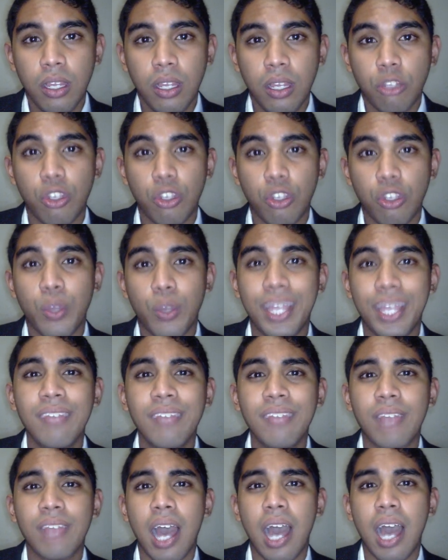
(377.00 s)
So
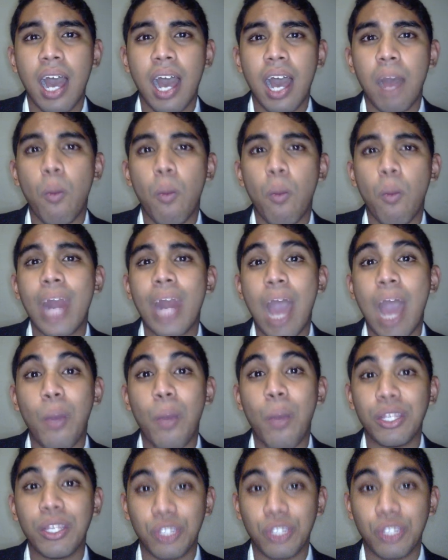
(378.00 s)
here's what I
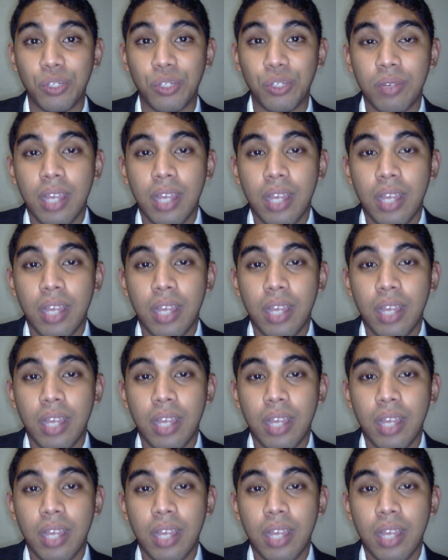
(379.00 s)
want you to do.